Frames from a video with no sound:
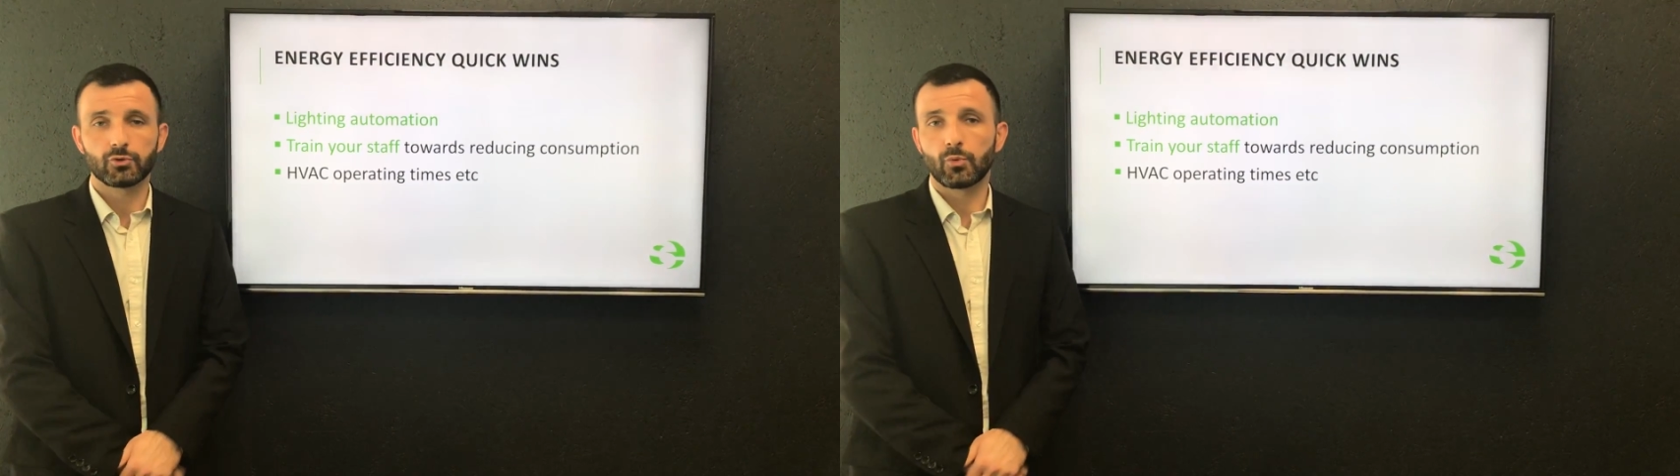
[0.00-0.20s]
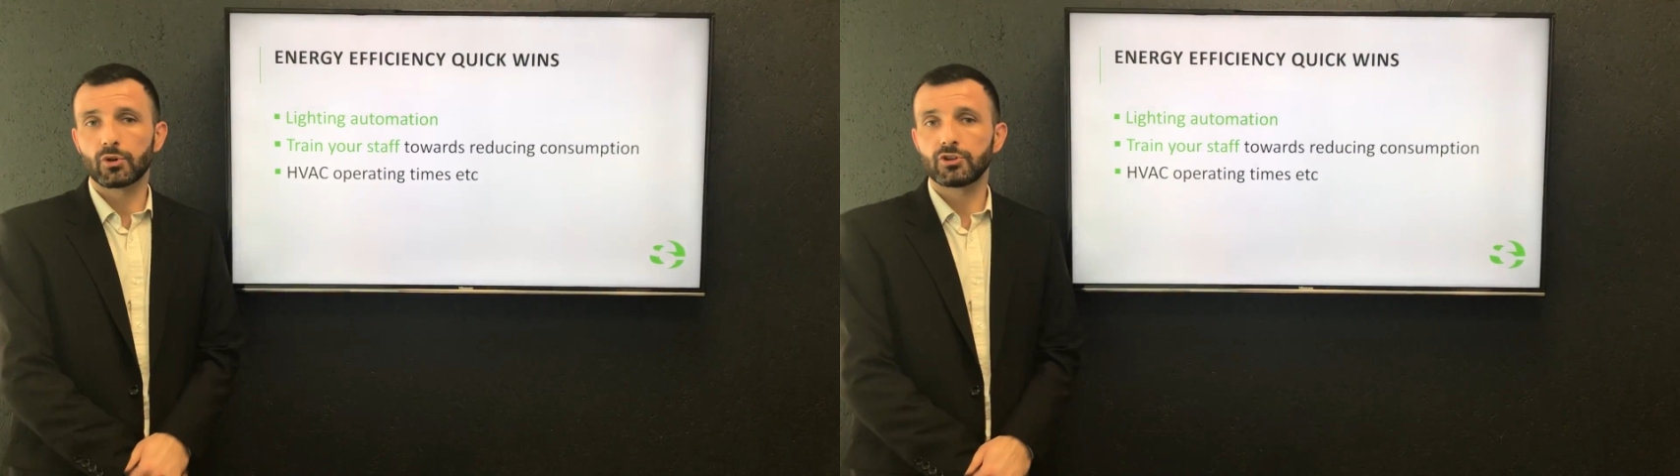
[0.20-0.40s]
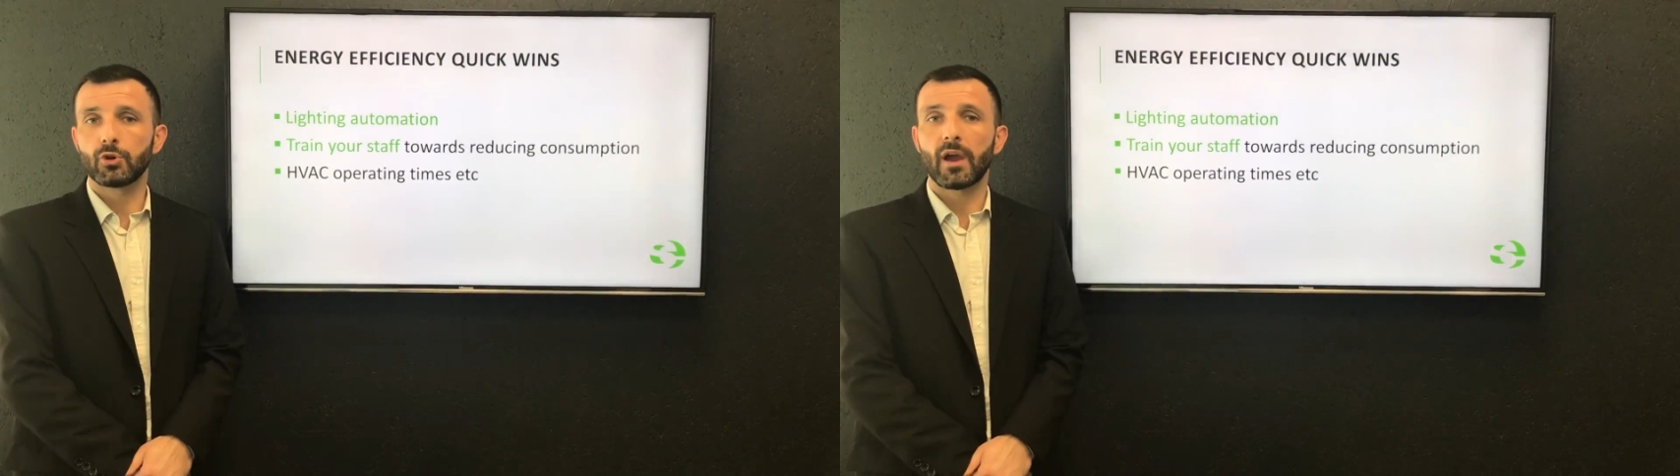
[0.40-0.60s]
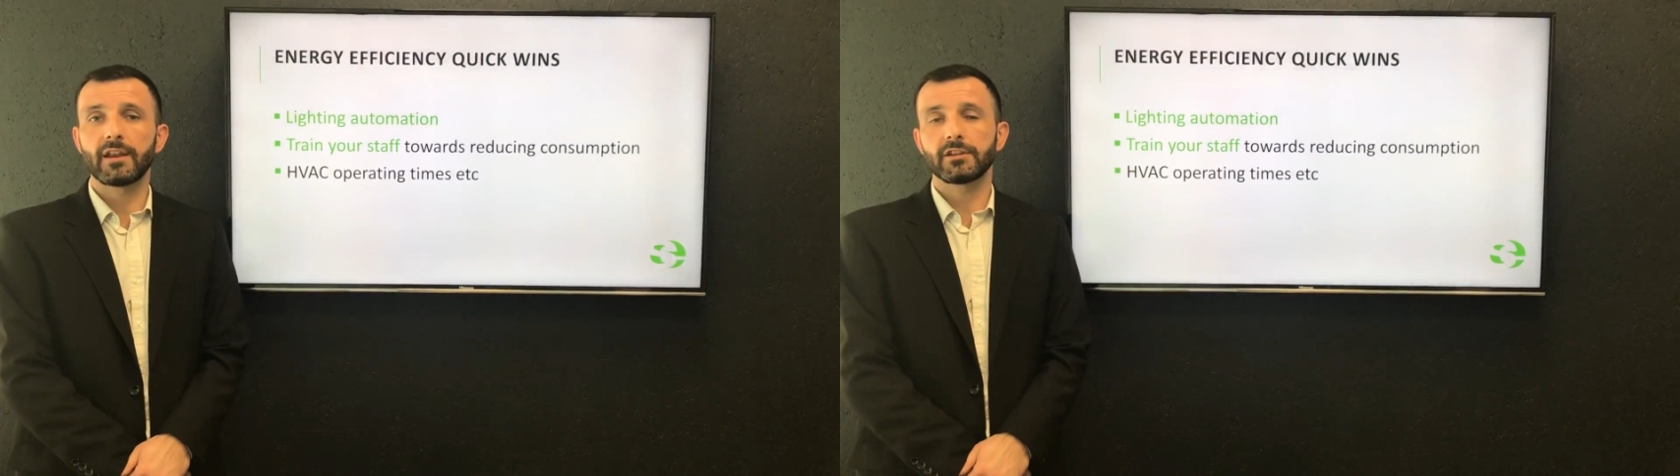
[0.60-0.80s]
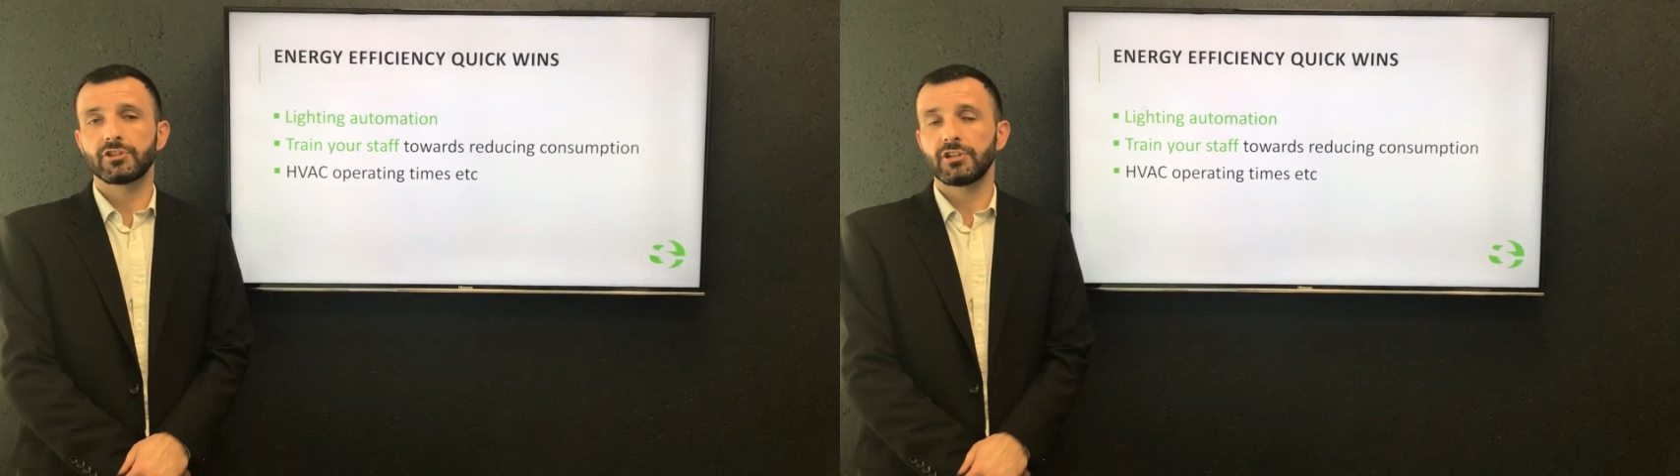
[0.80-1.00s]
toward your
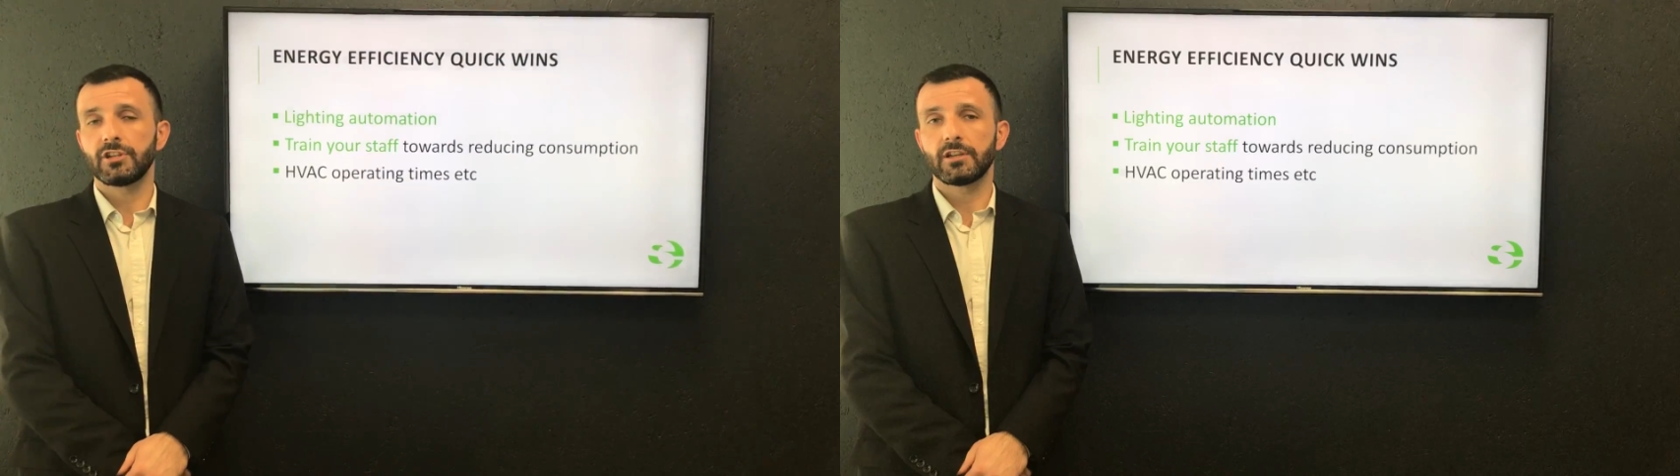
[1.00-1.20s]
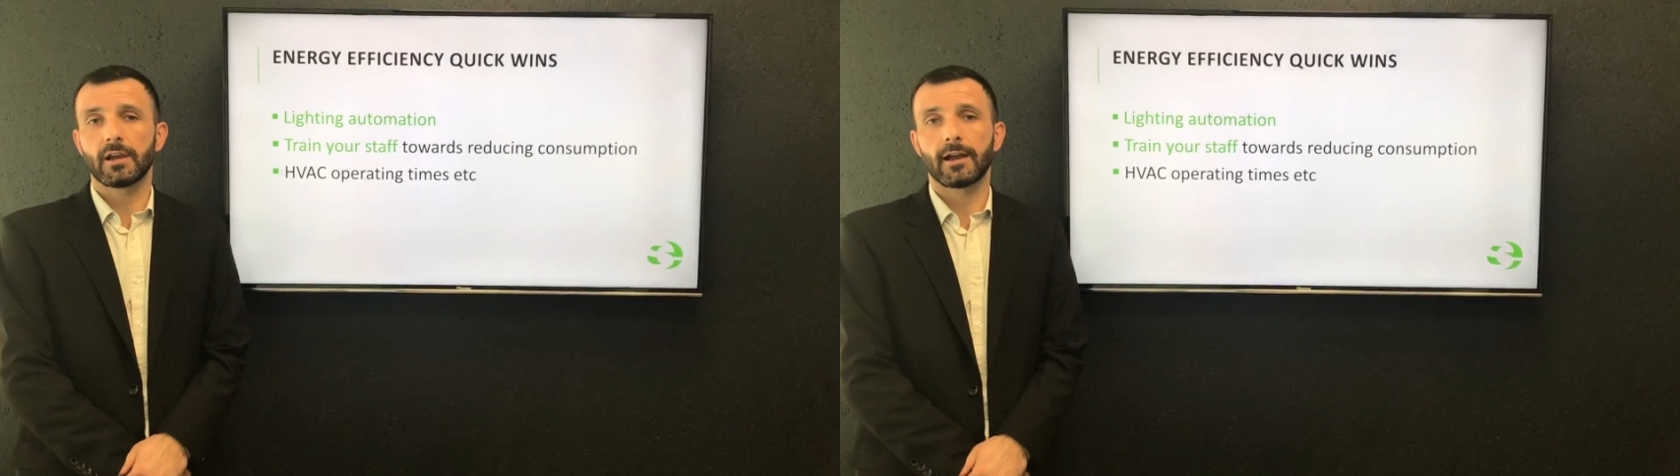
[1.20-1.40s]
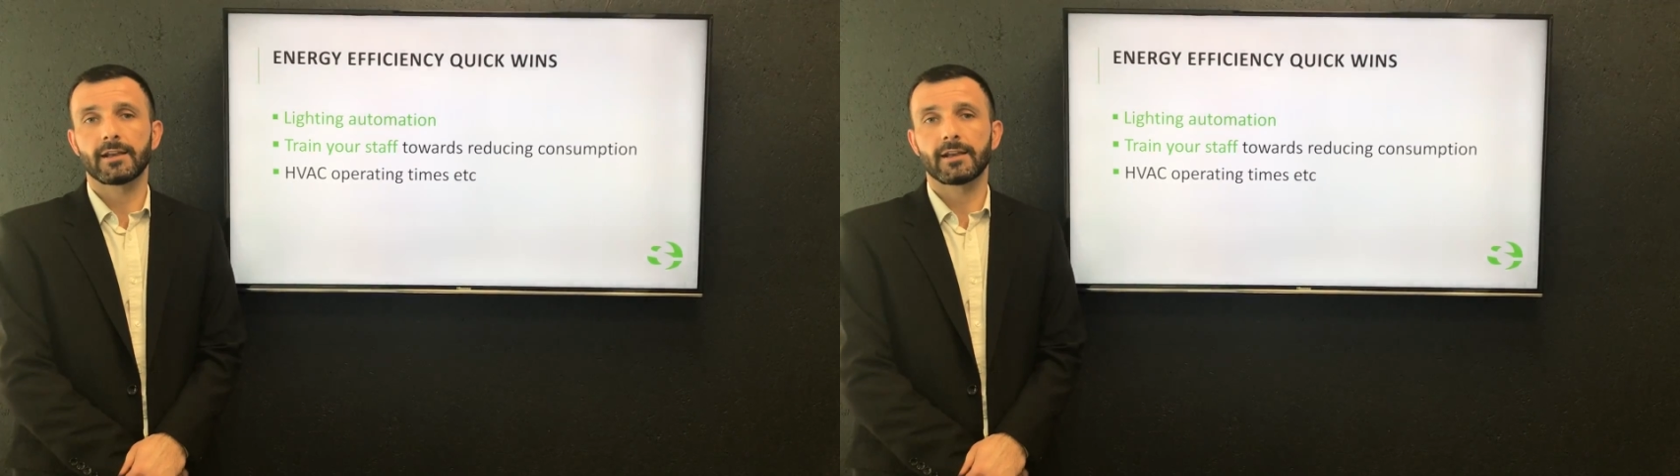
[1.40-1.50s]
energy